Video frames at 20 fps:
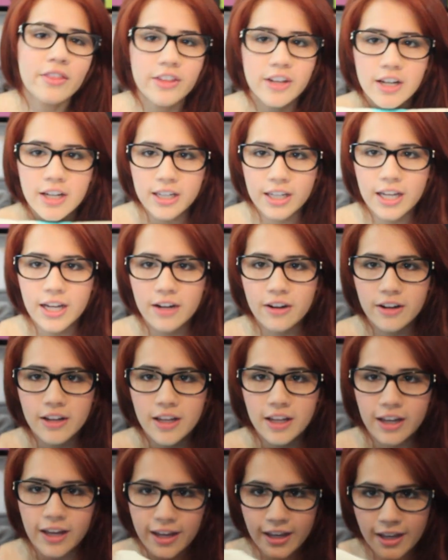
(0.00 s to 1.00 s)
then I
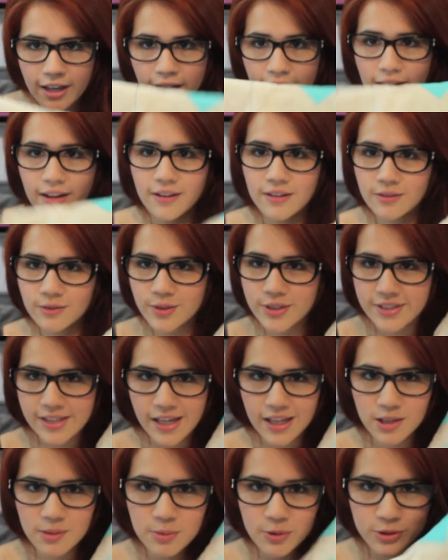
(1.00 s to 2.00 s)
carry a
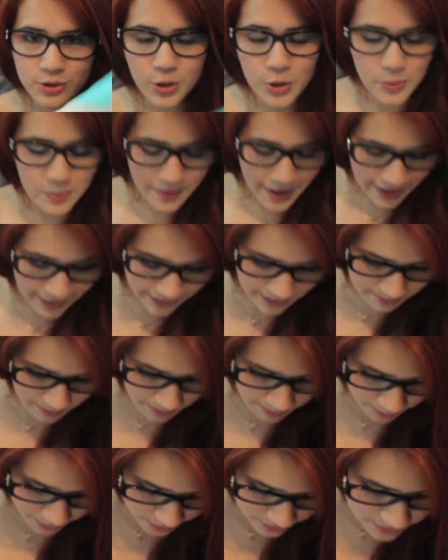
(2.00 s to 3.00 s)
recyclable tote bag in
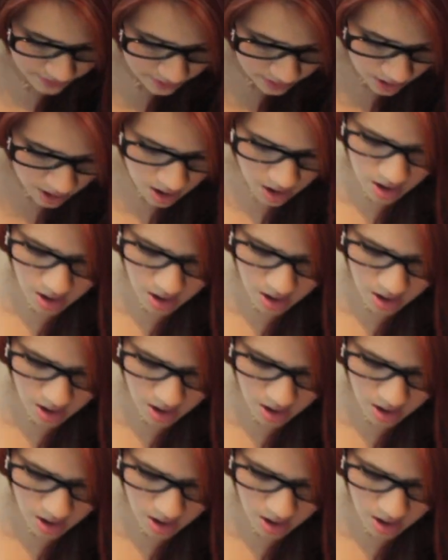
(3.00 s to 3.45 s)
my purse.